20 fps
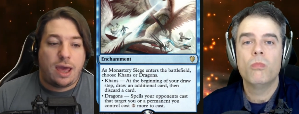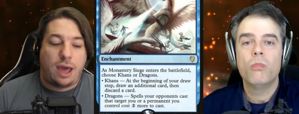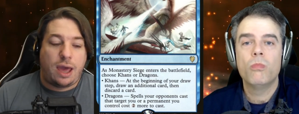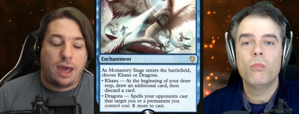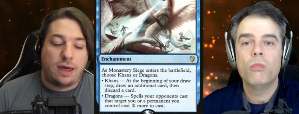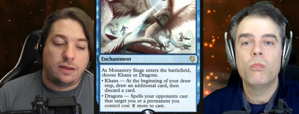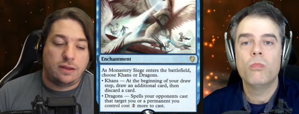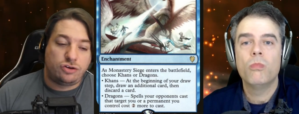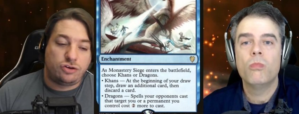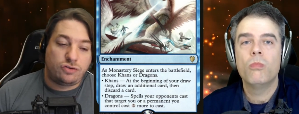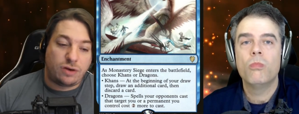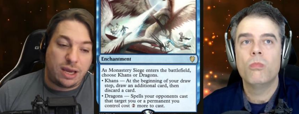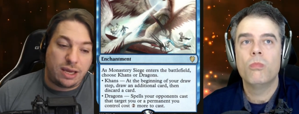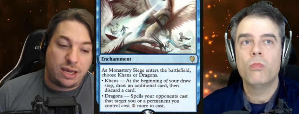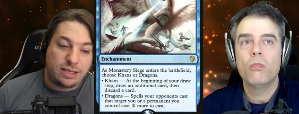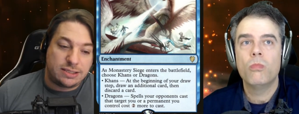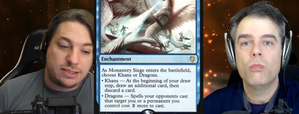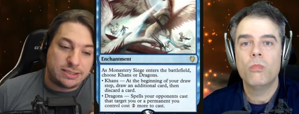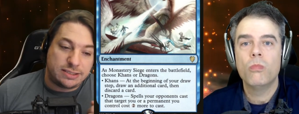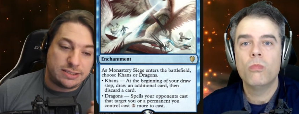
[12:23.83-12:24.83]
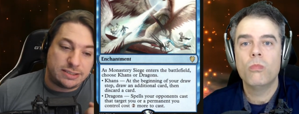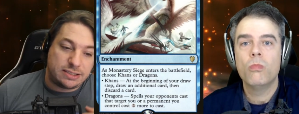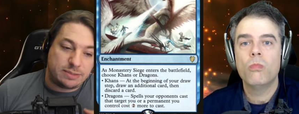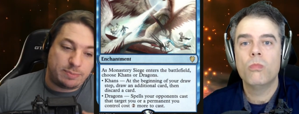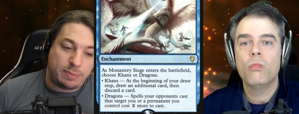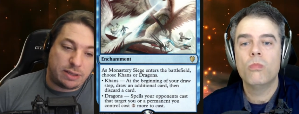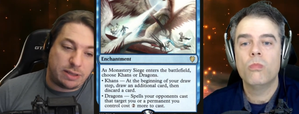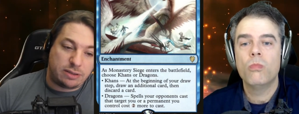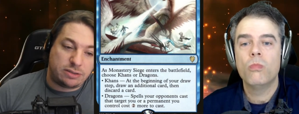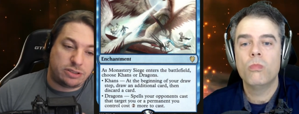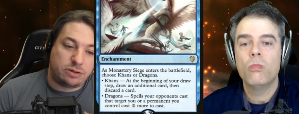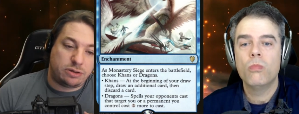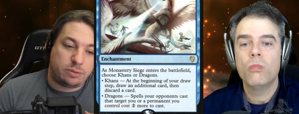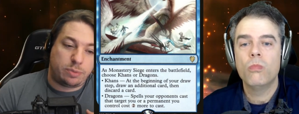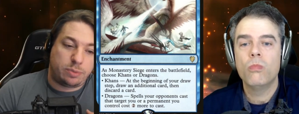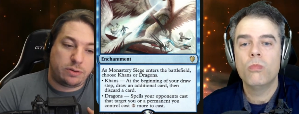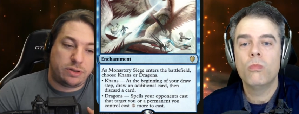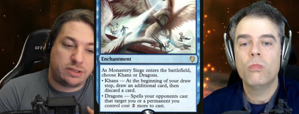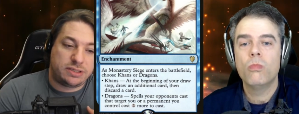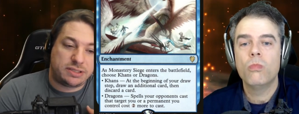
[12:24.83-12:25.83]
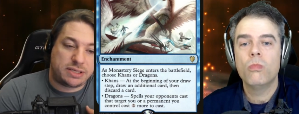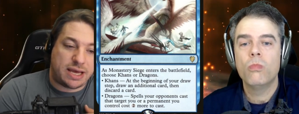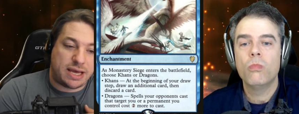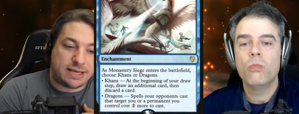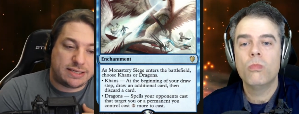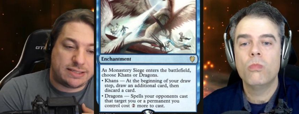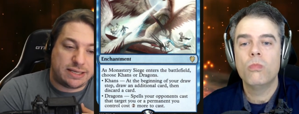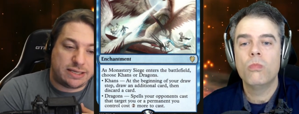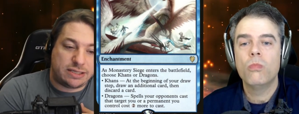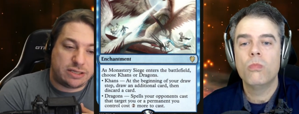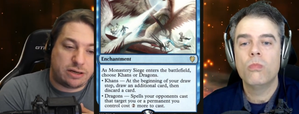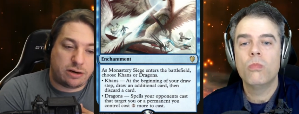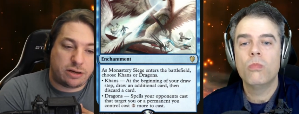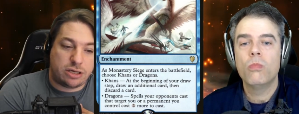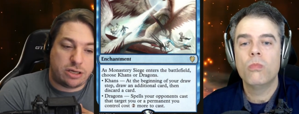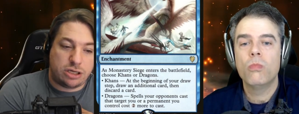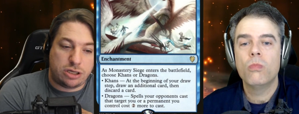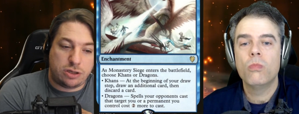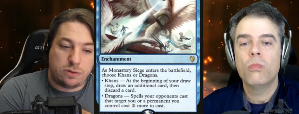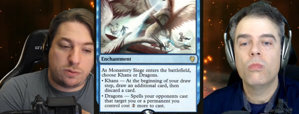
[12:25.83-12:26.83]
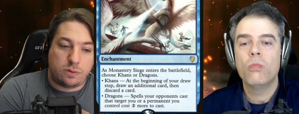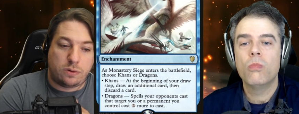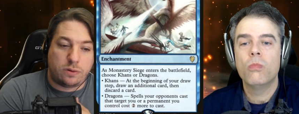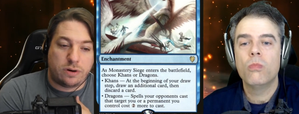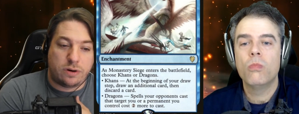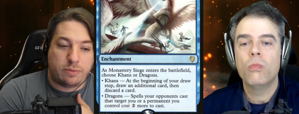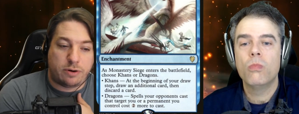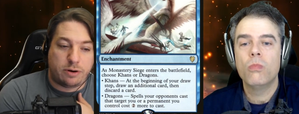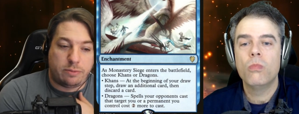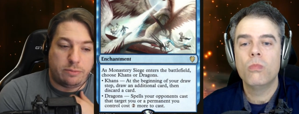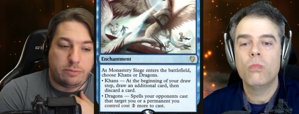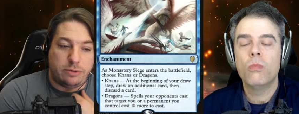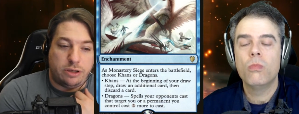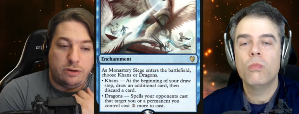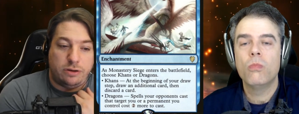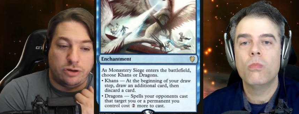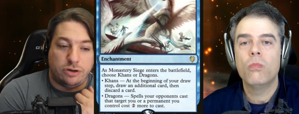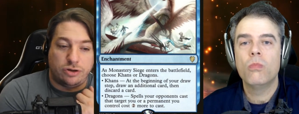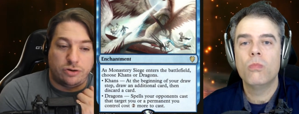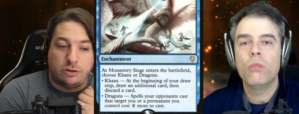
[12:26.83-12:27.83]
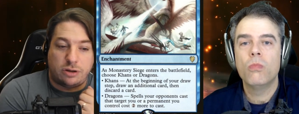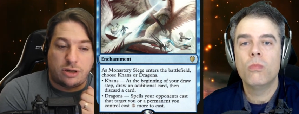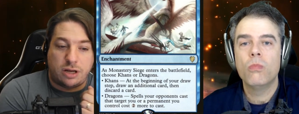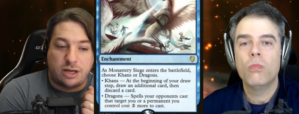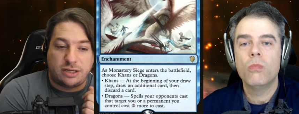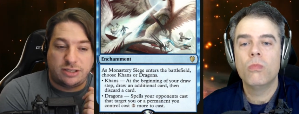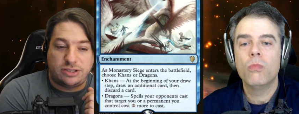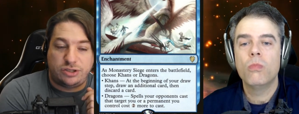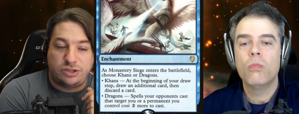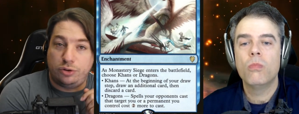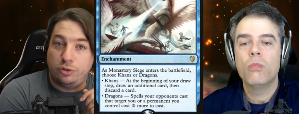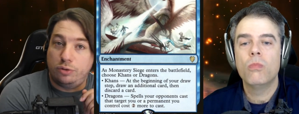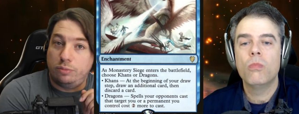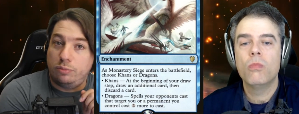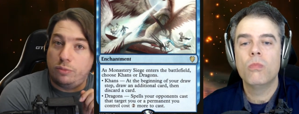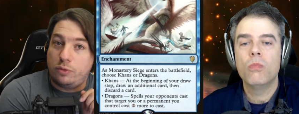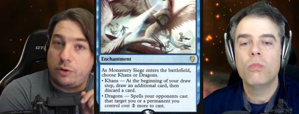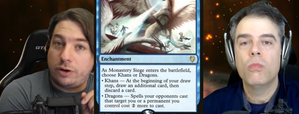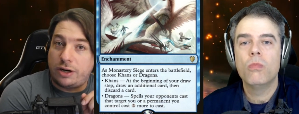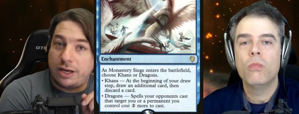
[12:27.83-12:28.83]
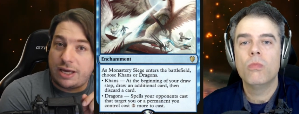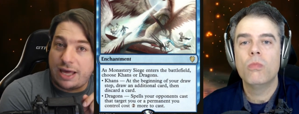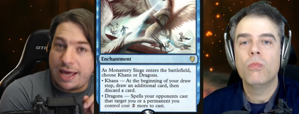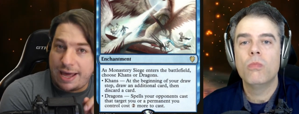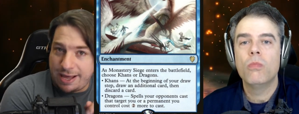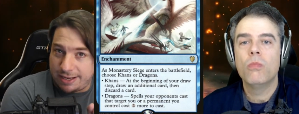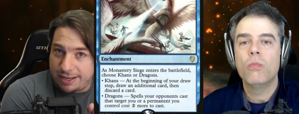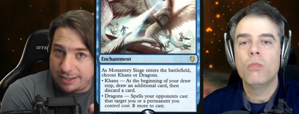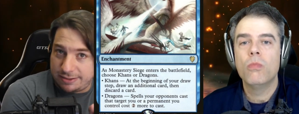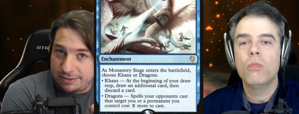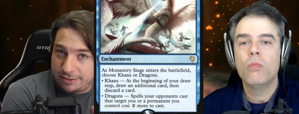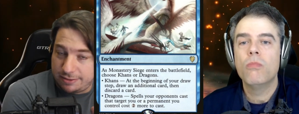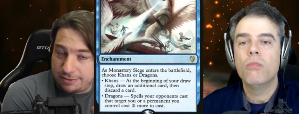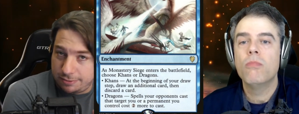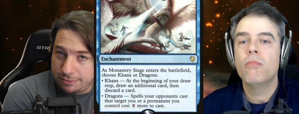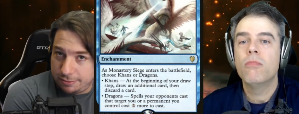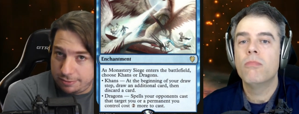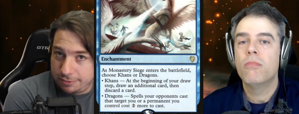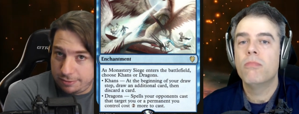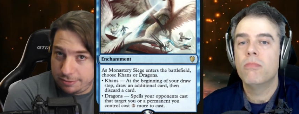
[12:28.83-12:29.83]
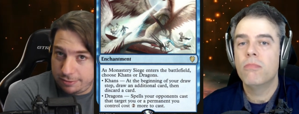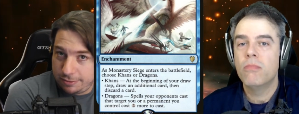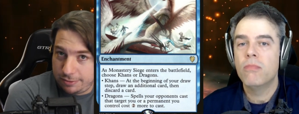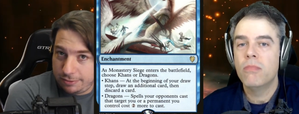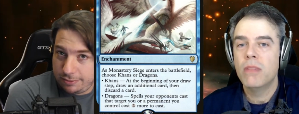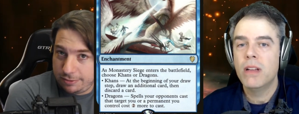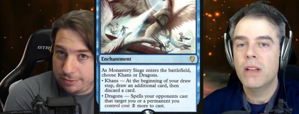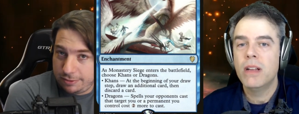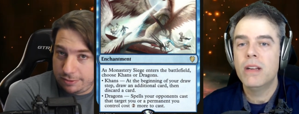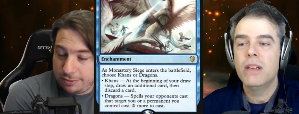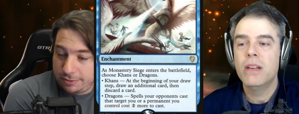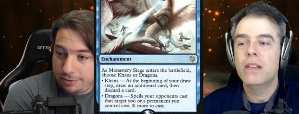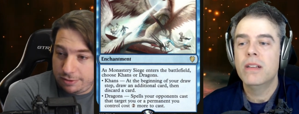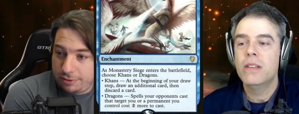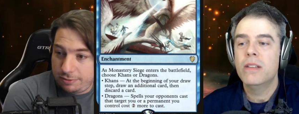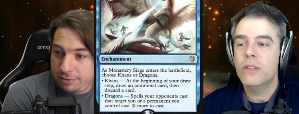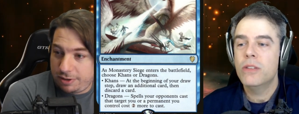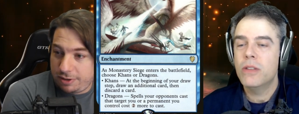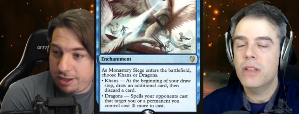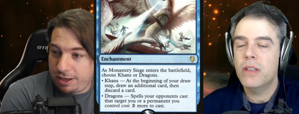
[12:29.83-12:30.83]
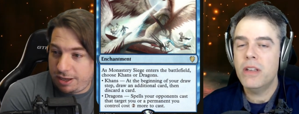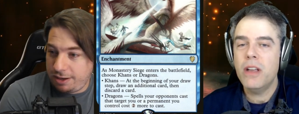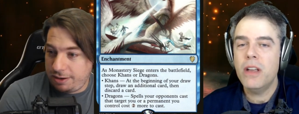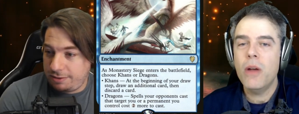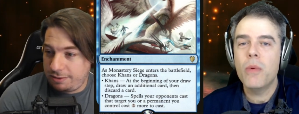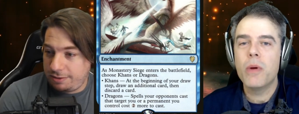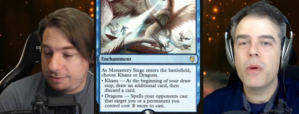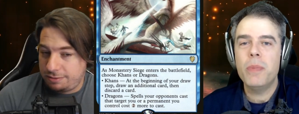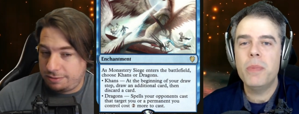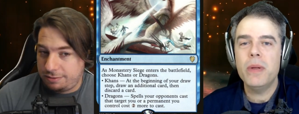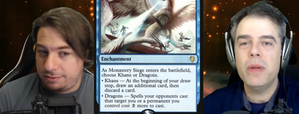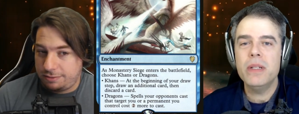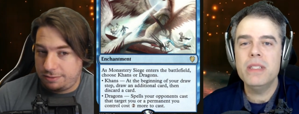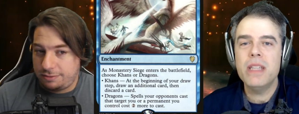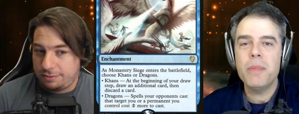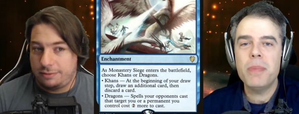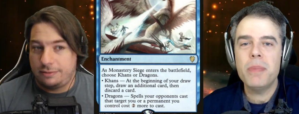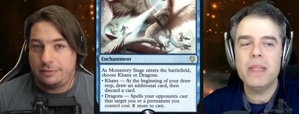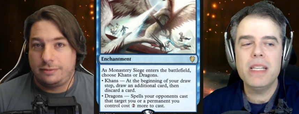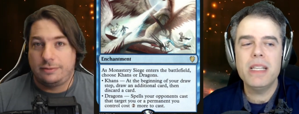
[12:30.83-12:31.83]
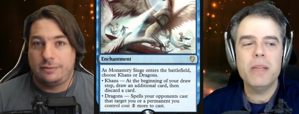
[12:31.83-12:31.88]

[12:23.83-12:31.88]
Speaker 1: And then dragons is spells your opponents cast that target you or a permanent you control cost two more to cast. Okay.
Speaker 2: So there you go. We're building up a little